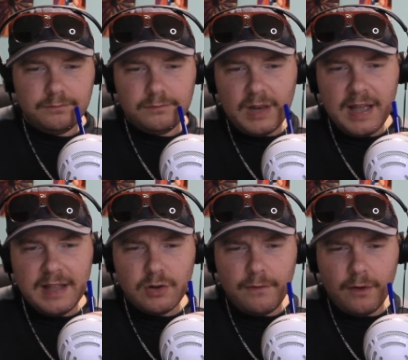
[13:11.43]
And
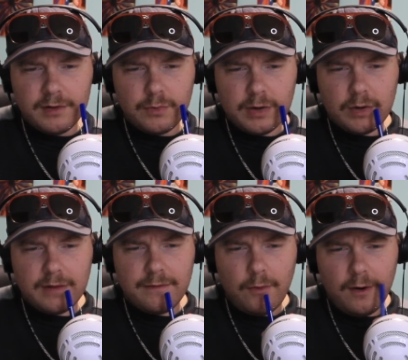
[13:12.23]
so far in
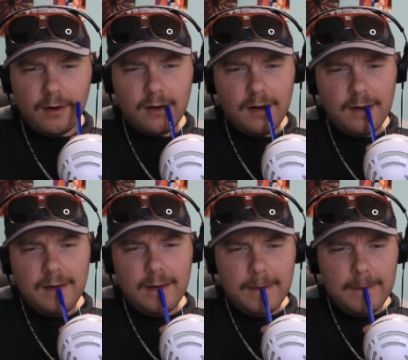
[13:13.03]
2024...
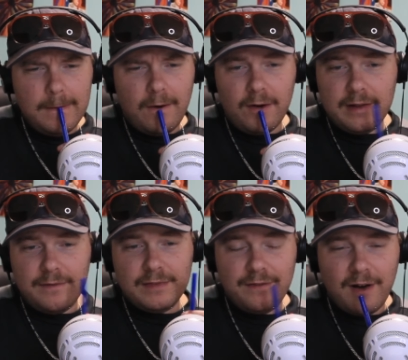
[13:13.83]
Already
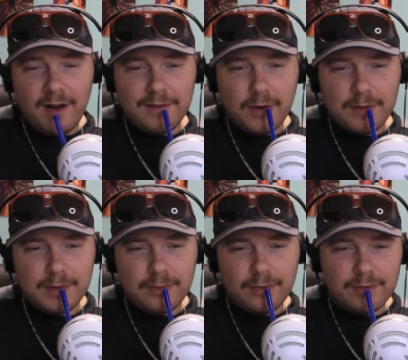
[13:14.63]
55 white
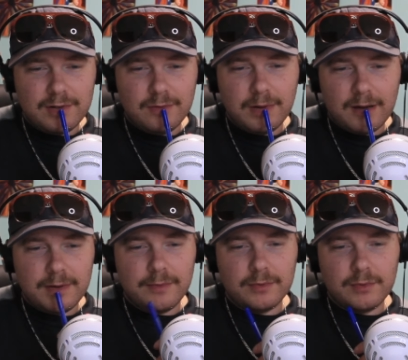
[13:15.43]
people, 32 black
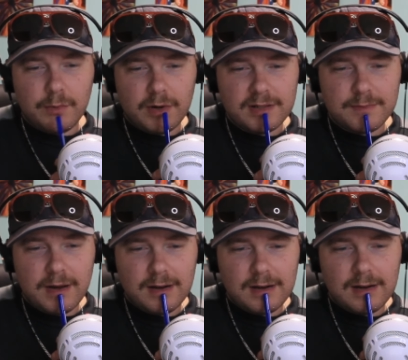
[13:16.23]
people, 21
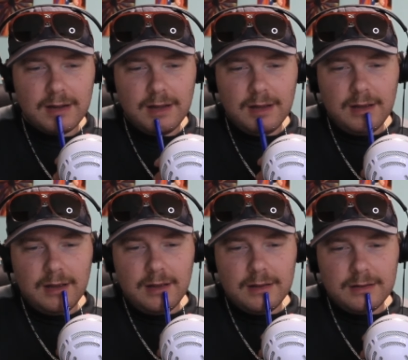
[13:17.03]
Hispanic.
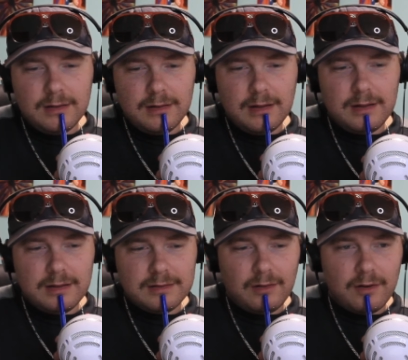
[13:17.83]

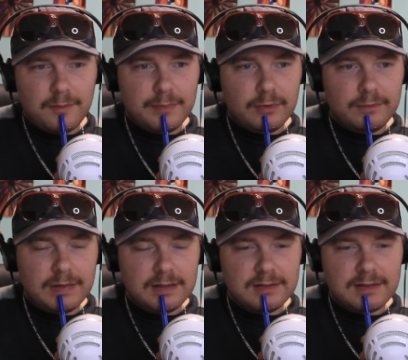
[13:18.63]
That's a lot of people.
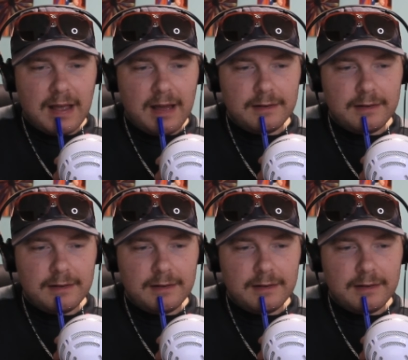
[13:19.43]
That's sad.